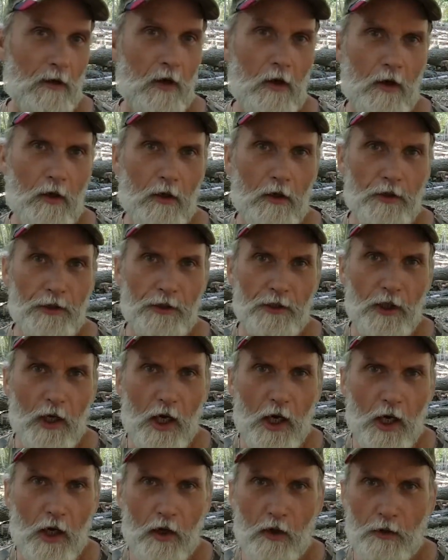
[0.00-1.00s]
Oh
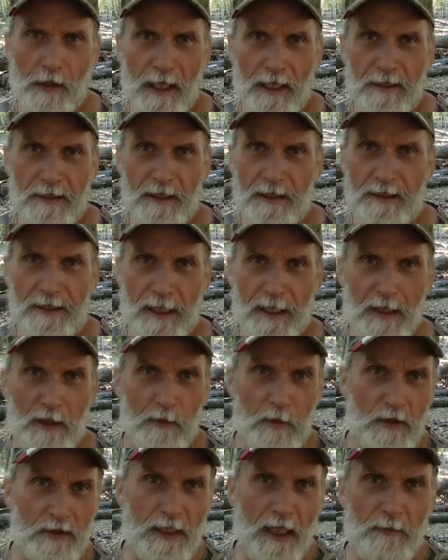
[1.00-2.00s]
no, that's a
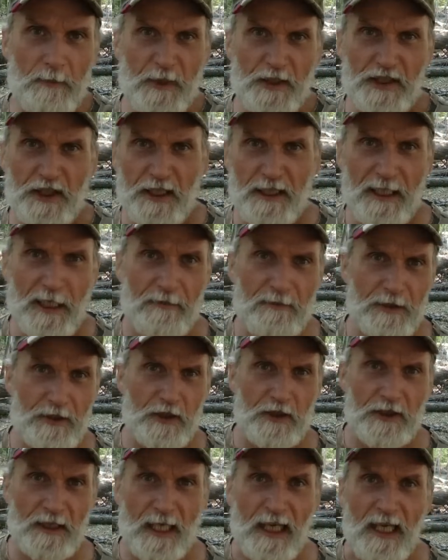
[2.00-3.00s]
terrible number. Should never
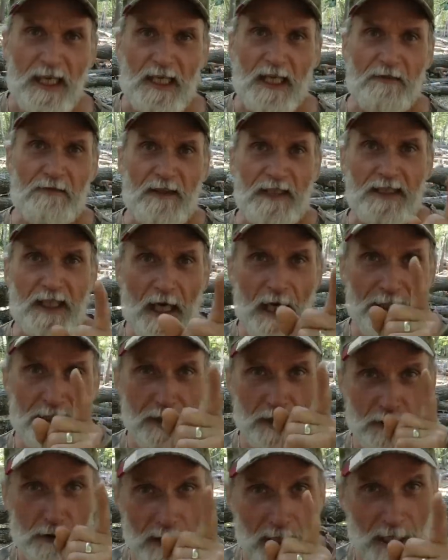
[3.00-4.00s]
use that. If it's on
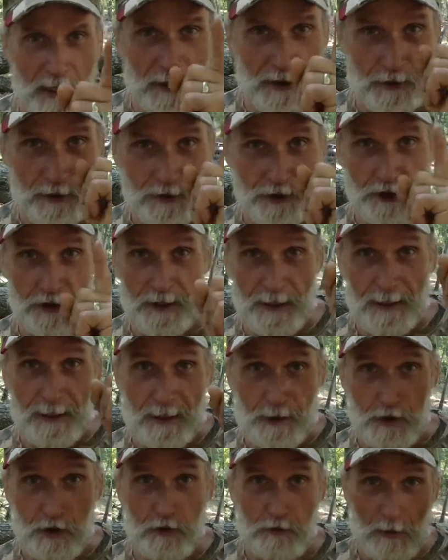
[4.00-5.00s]
your locker, you get
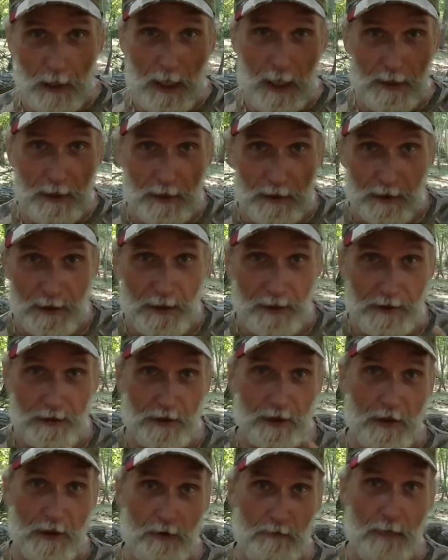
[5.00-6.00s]
a new locker
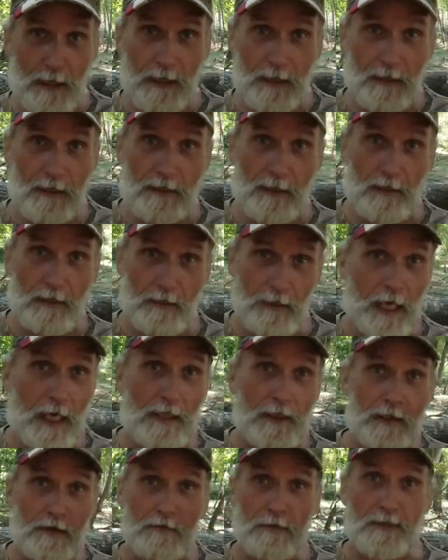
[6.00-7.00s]
because you don't want a new
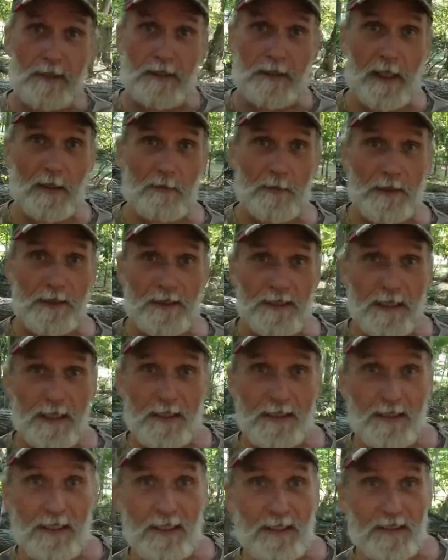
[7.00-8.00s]
locker with the number
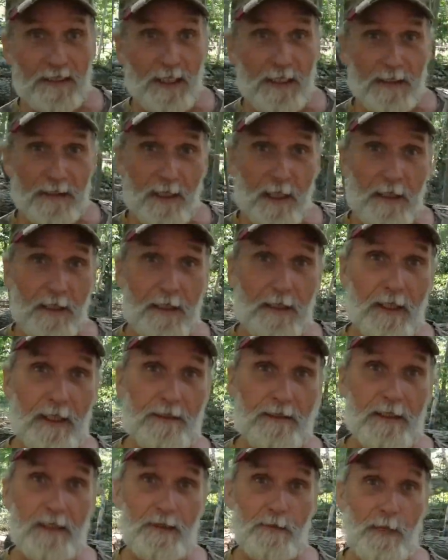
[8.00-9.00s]
666 on it
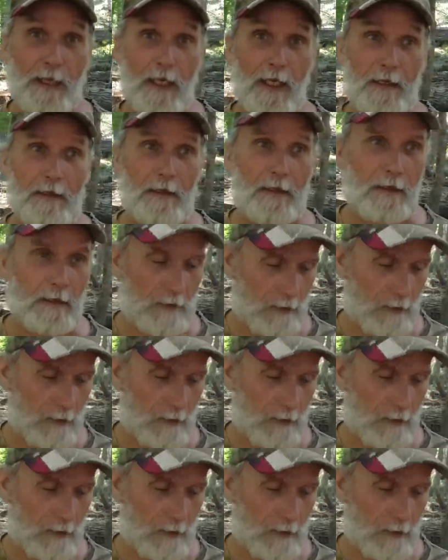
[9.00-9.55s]
because it's bad.